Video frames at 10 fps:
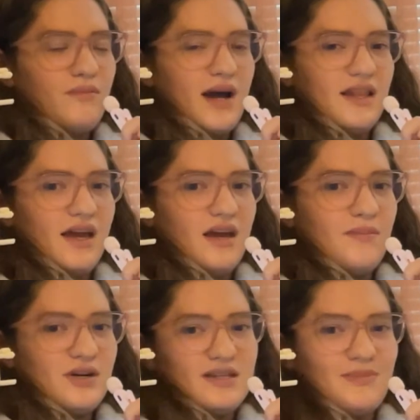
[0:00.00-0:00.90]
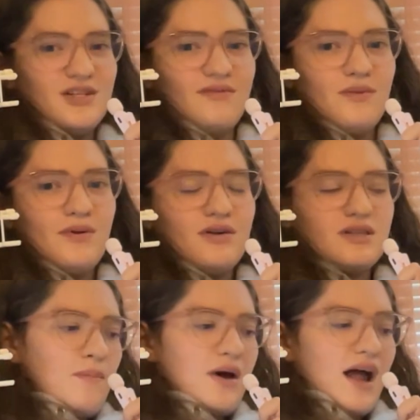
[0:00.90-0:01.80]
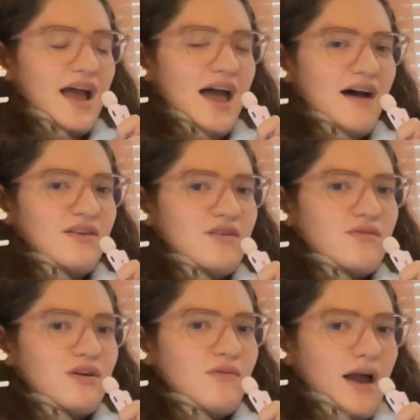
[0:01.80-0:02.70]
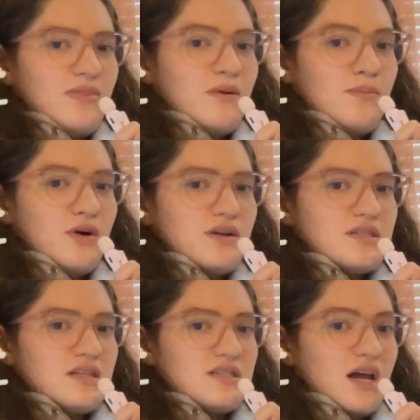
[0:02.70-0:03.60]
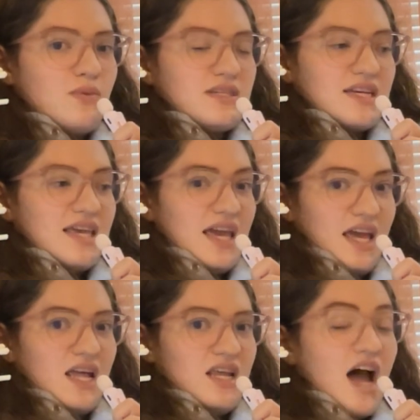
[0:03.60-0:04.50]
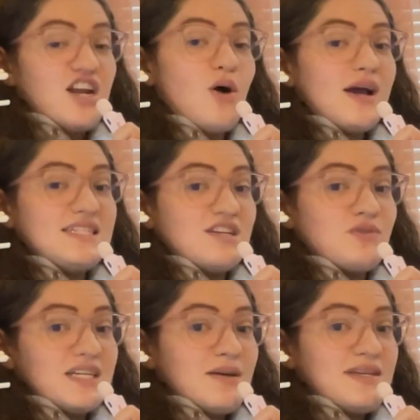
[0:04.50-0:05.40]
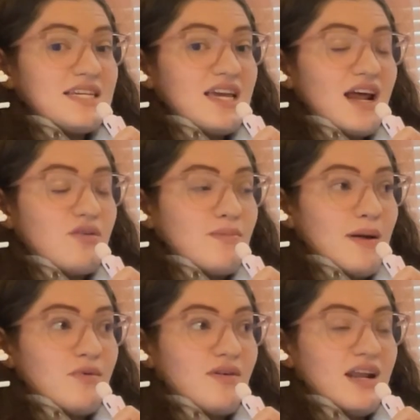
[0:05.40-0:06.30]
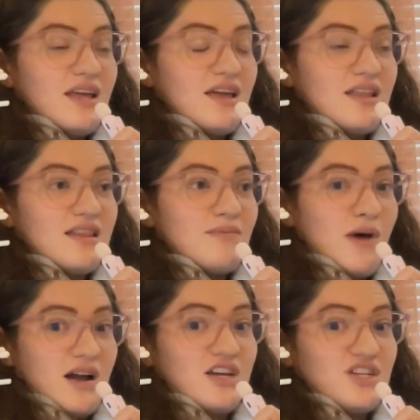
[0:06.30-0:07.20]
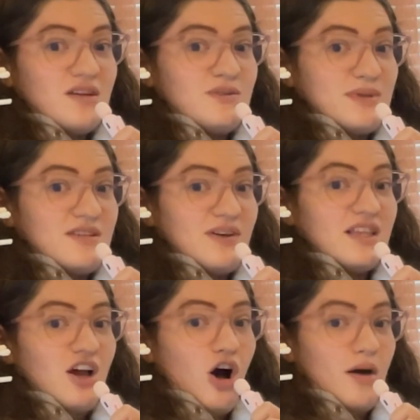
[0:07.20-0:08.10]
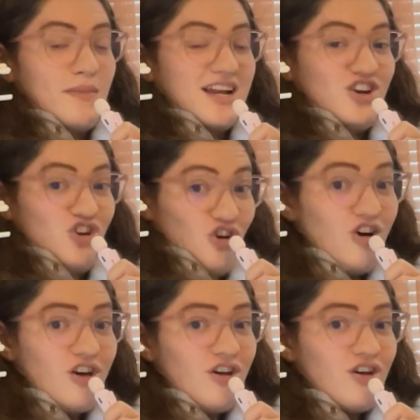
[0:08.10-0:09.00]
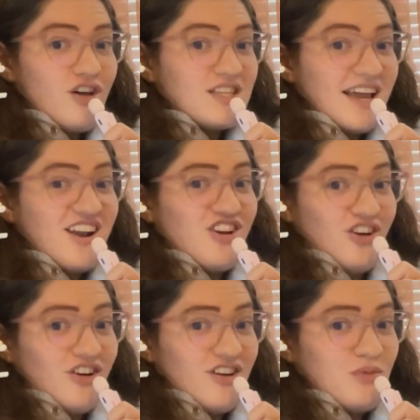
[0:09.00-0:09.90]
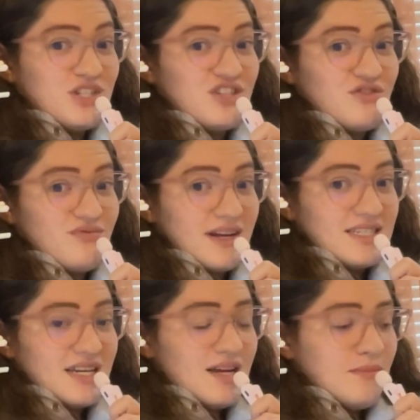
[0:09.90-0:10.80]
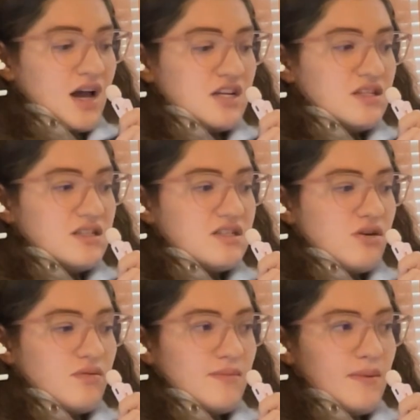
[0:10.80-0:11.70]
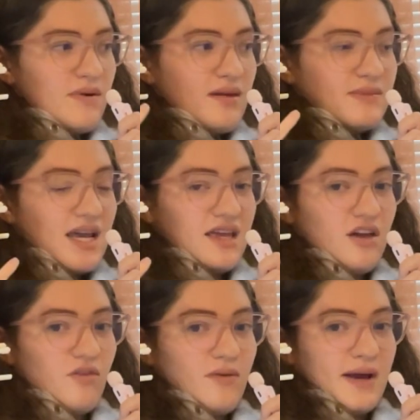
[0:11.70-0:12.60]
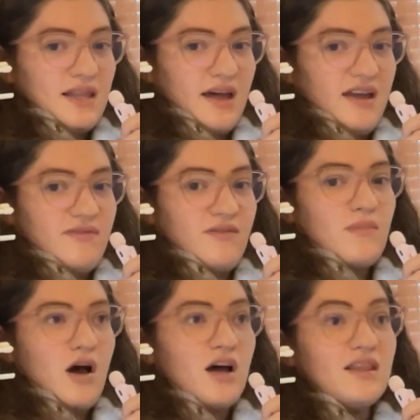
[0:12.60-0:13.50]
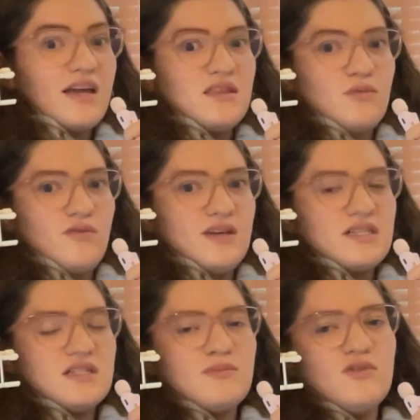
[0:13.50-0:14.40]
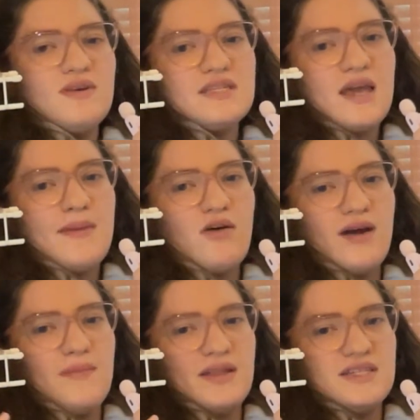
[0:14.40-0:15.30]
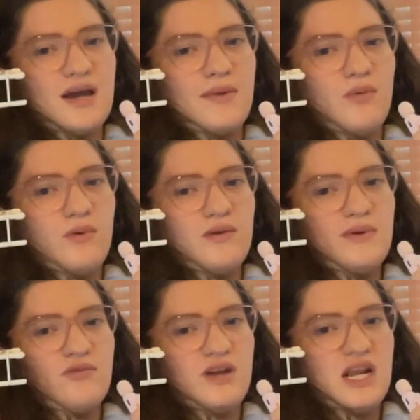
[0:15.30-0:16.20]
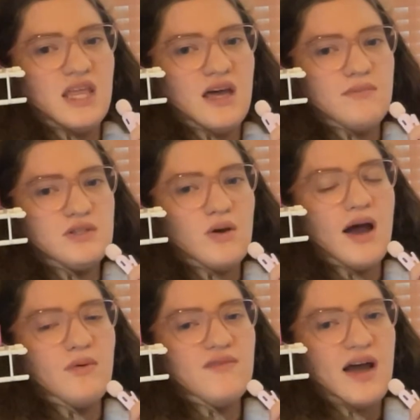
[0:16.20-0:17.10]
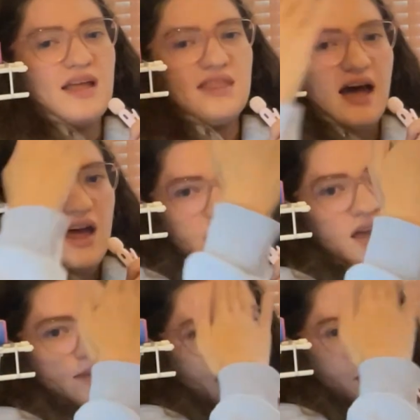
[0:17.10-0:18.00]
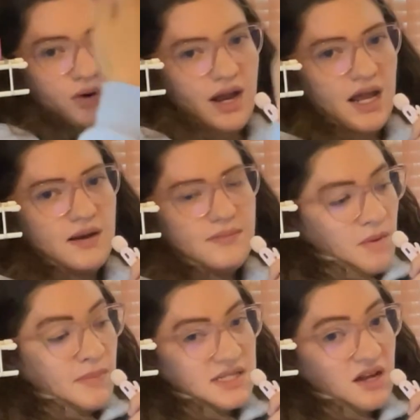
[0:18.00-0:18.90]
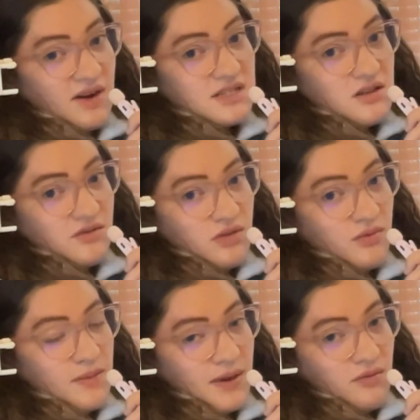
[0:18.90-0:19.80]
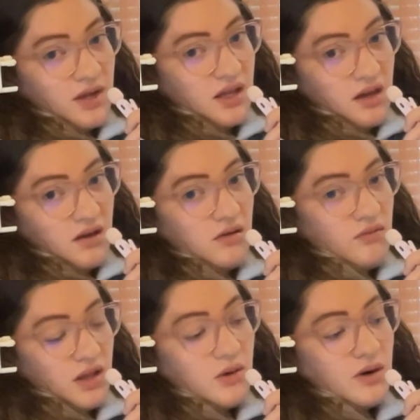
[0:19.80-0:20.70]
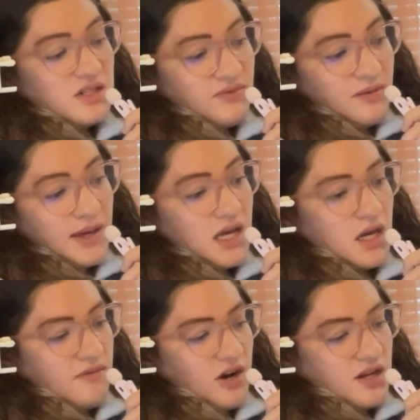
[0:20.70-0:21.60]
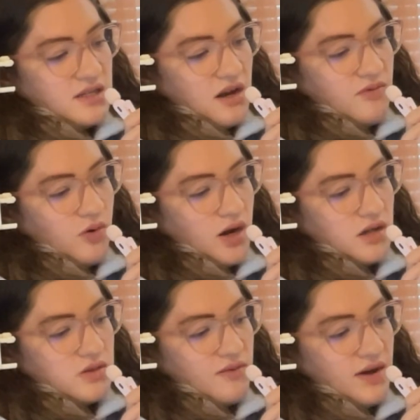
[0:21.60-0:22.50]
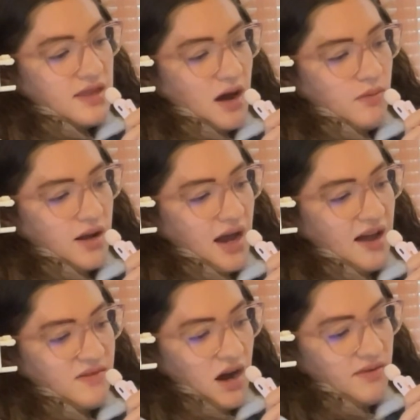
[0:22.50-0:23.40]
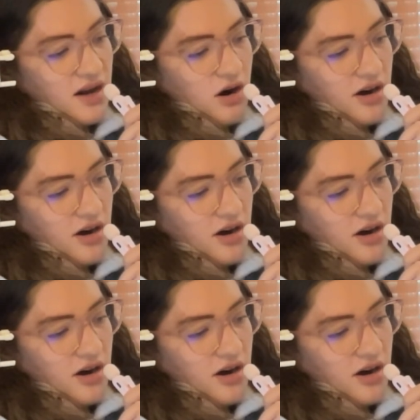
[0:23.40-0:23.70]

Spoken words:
my perception of the books. But I haven't reread the books since I was a kid. I know I did read them as a kid. I remember reading Mockingjay specifically on my Nook, because I had a Nook, which is crazy. I don't remember them taking over my life, unlike the movies, because the movies came out right about the time I would have been reading them. So I would have had that in my brain. But Sunrise on the Reaping really, really worked for me. I'm very excited for it. So I've read that one. I have not read